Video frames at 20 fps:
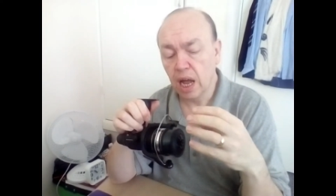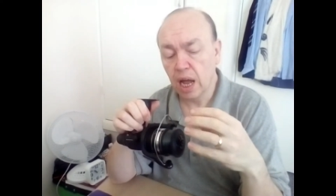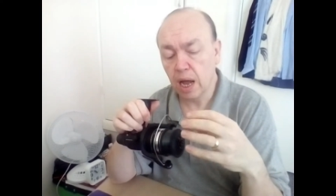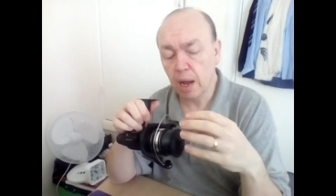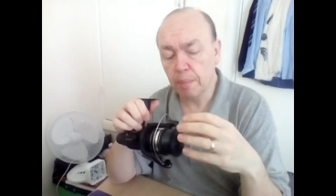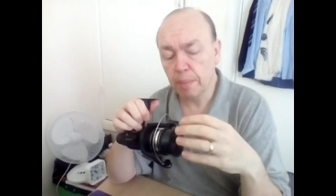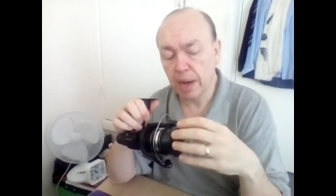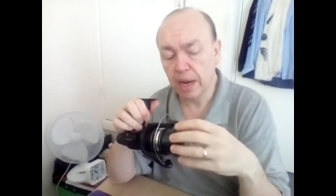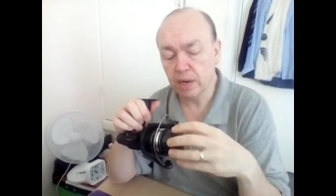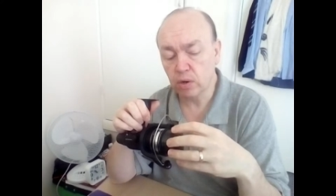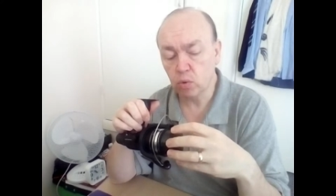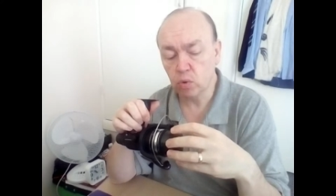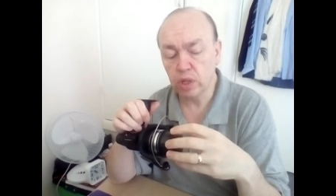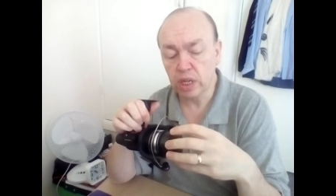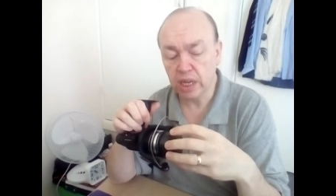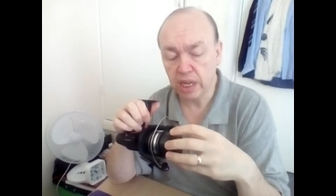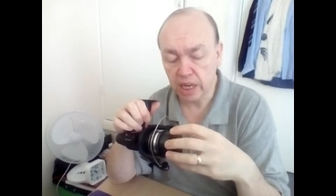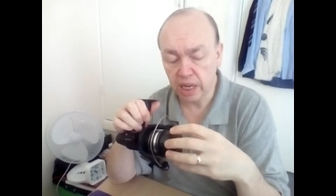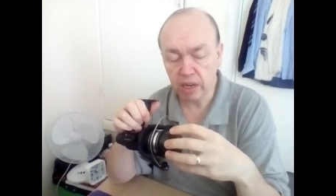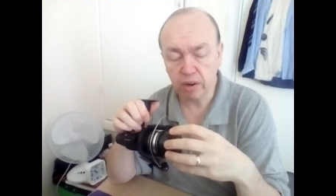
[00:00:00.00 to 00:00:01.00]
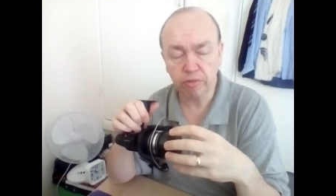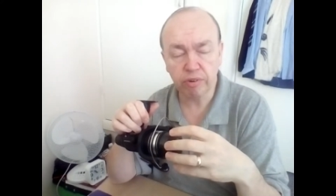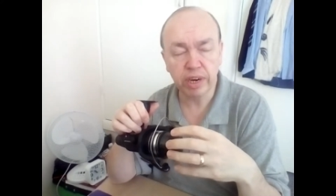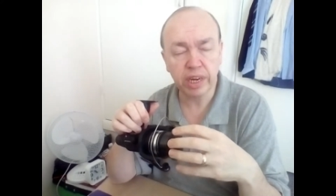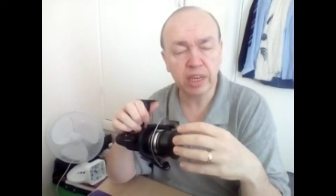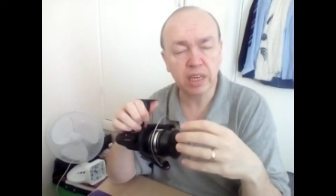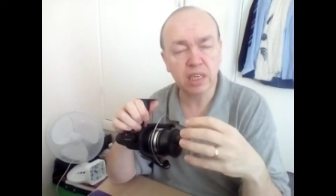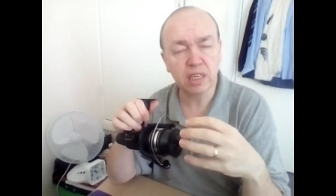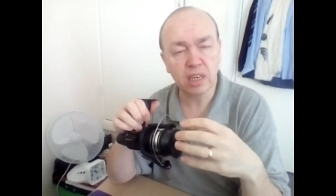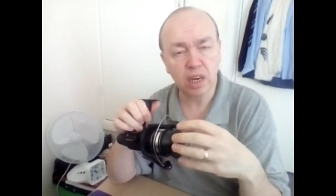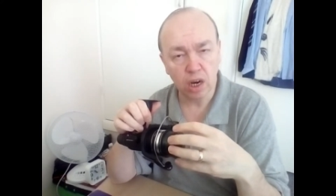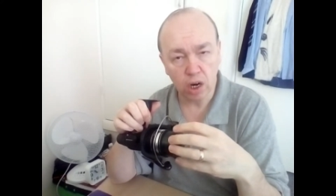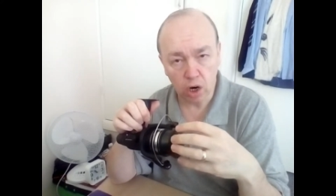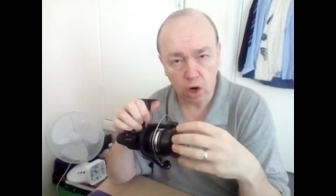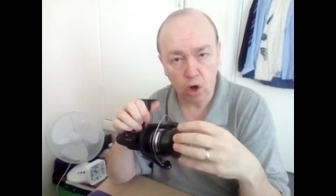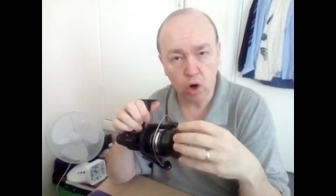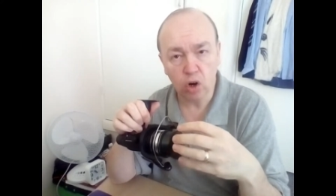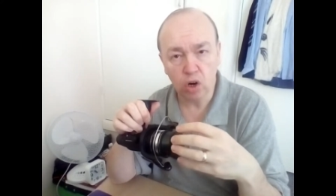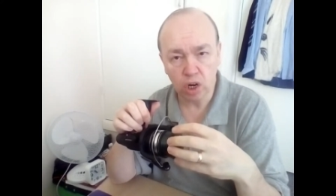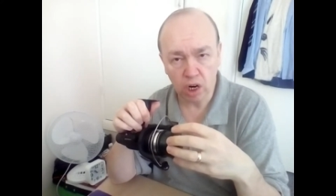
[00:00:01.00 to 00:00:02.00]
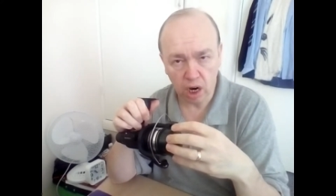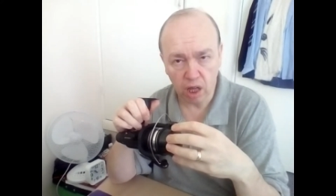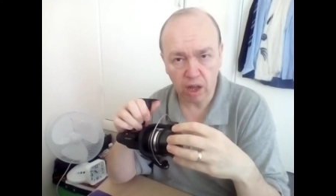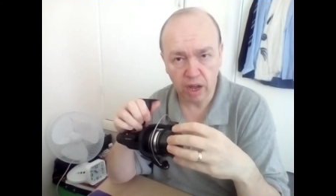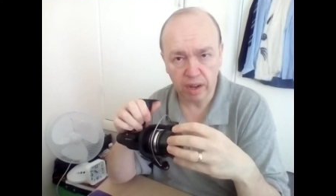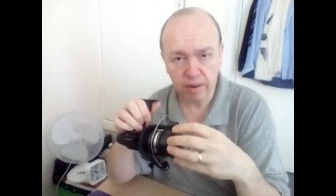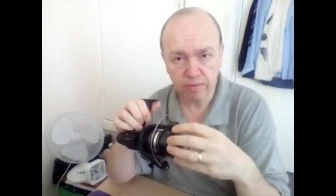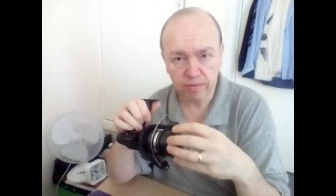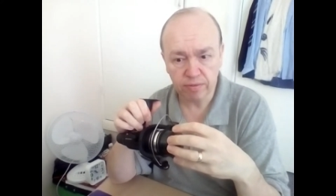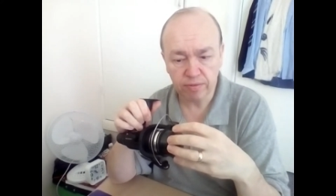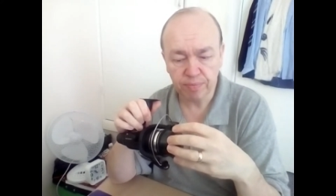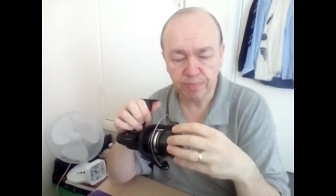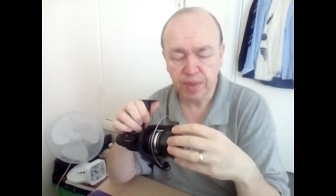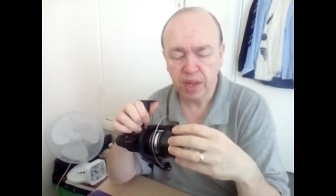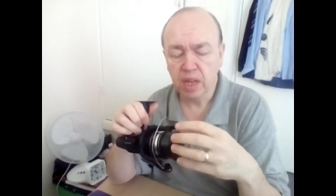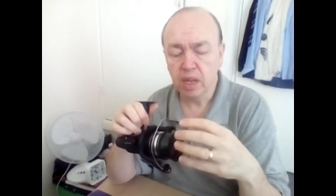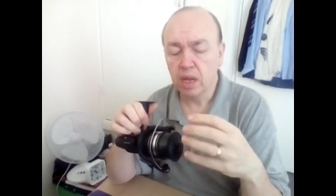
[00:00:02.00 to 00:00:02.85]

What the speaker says: and all the gearing is long life.